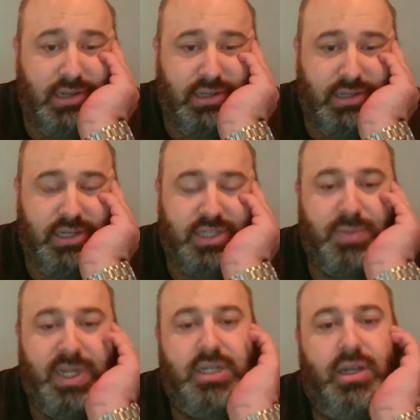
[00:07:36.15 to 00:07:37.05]
I think this
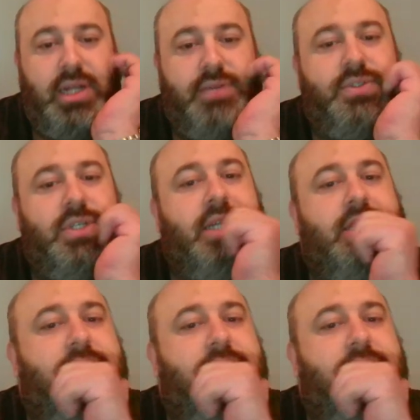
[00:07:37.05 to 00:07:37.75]
makes a lot of sense